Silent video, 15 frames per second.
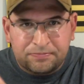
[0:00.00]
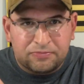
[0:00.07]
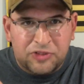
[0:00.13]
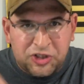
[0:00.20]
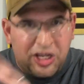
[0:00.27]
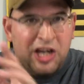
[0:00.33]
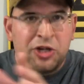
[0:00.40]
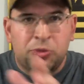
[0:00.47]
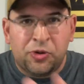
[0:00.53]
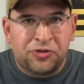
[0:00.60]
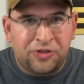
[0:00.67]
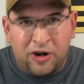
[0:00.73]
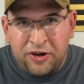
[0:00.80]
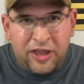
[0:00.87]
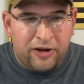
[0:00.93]

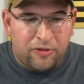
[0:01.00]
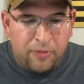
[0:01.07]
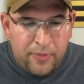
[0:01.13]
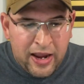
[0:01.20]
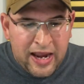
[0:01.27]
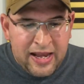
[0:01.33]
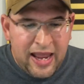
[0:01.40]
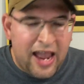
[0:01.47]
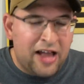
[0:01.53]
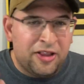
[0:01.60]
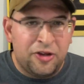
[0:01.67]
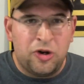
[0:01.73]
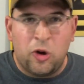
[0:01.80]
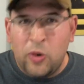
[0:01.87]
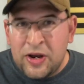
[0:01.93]
schedules are that remain.
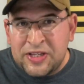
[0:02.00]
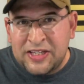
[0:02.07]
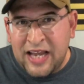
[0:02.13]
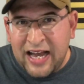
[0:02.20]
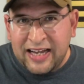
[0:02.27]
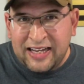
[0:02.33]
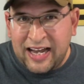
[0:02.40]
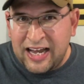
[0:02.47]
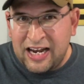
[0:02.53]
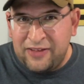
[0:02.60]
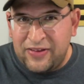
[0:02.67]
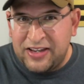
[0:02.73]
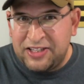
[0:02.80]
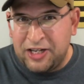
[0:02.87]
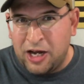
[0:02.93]
Illinois got kind of
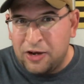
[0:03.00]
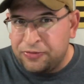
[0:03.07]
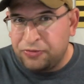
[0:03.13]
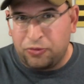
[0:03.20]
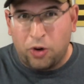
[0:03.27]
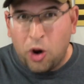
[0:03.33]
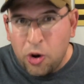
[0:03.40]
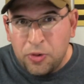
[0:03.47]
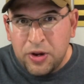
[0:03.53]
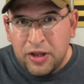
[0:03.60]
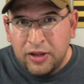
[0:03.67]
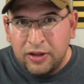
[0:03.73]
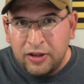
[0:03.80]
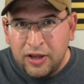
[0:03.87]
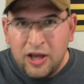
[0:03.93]
a tough road.
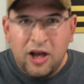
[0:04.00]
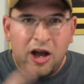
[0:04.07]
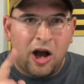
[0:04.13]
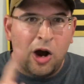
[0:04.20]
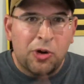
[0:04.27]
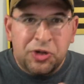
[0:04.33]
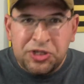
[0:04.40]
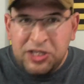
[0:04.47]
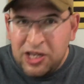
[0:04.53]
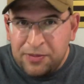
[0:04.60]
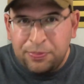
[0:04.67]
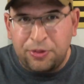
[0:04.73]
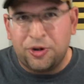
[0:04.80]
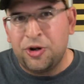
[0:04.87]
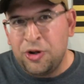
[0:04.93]
Hosting
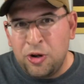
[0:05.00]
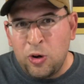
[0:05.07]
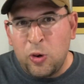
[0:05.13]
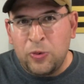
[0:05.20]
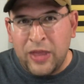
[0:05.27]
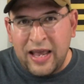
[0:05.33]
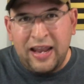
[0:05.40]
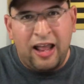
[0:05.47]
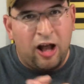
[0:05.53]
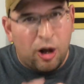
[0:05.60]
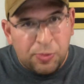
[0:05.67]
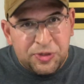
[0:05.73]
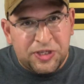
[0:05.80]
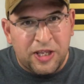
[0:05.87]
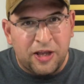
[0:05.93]
Purdue, that
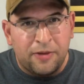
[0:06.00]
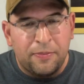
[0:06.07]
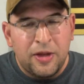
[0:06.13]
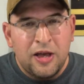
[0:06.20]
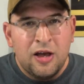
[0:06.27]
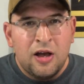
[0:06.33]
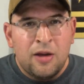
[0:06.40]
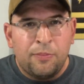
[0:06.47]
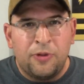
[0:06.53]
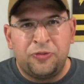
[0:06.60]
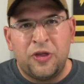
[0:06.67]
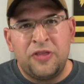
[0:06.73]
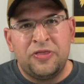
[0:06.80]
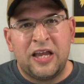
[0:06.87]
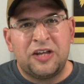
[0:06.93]
helps them. But
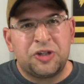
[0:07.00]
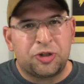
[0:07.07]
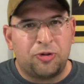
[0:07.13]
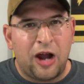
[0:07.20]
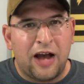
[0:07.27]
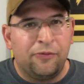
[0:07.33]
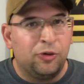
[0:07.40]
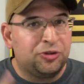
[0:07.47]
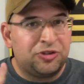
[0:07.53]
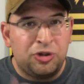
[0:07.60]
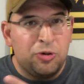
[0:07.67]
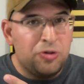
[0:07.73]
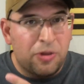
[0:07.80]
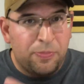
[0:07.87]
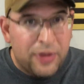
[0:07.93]
then they travel
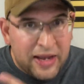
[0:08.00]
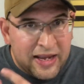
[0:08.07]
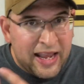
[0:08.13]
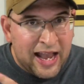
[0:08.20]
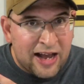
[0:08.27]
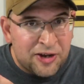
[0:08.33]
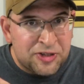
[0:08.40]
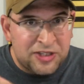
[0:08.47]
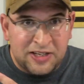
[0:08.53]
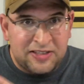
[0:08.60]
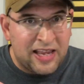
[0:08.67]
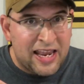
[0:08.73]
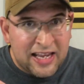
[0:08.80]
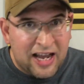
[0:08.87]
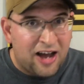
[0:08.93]
to the Big House to
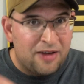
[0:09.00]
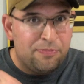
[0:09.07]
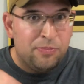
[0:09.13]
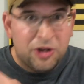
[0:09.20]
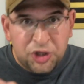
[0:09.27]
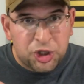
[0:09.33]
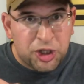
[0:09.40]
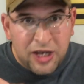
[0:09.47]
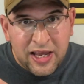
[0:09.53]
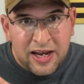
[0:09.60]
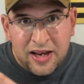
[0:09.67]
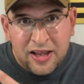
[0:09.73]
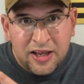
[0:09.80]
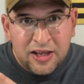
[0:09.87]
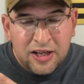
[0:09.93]
take on Michigan.